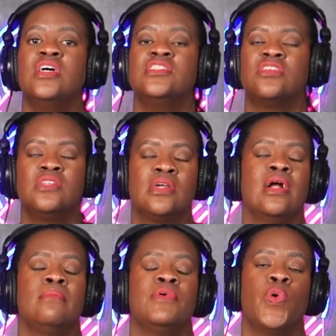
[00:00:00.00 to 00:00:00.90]
salted
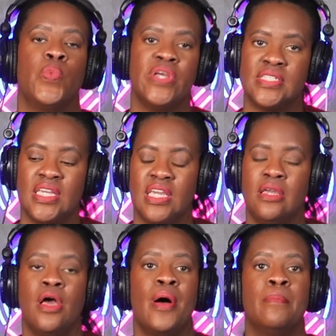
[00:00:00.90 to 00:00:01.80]
caramel
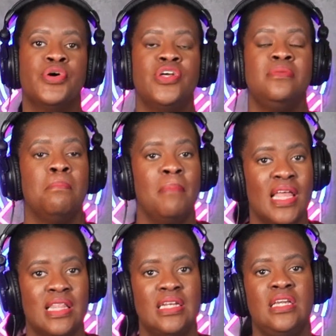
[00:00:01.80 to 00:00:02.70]
whiskey. Put
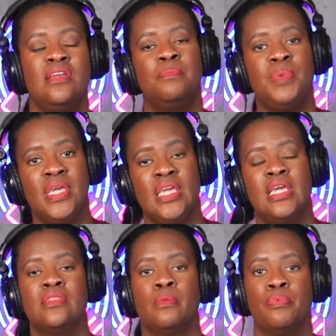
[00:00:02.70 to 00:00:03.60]
Melanie P
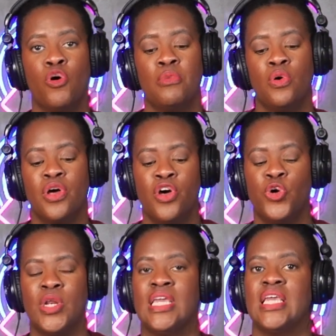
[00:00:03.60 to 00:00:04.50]
in the promo
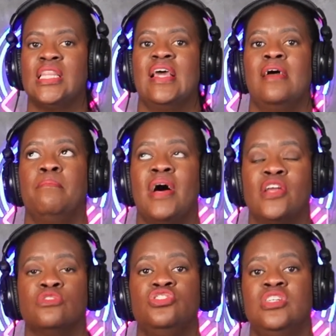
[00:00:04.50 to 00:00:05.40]
code and get that
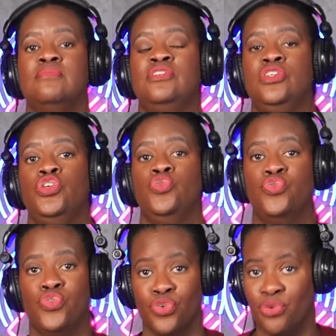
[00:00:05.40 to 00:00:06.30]
bottle shipped to you
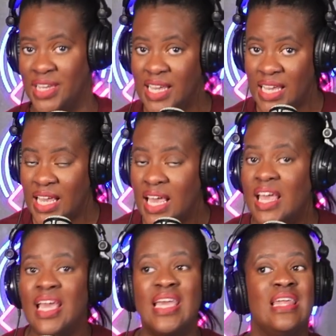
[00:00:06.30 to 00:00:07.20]
free
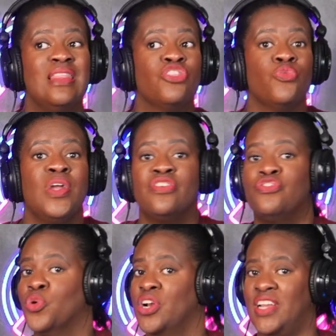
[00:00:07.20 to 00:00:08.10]
in 3 to
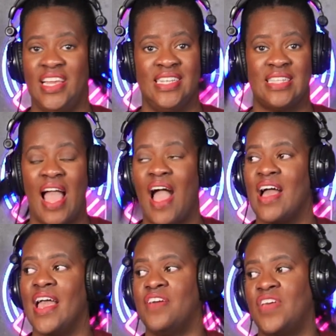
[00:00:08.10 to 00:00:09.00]
4 days.
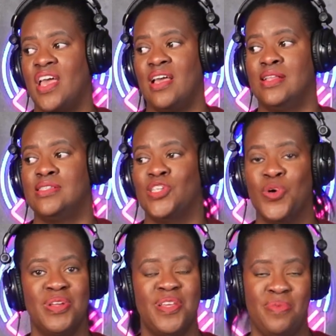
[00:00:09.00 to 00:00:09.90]
I have had so
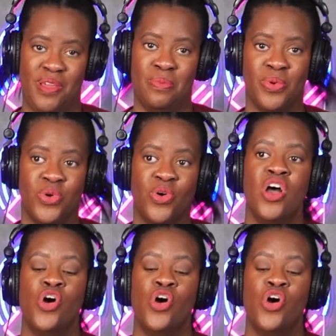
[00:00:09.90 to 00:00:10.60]
many people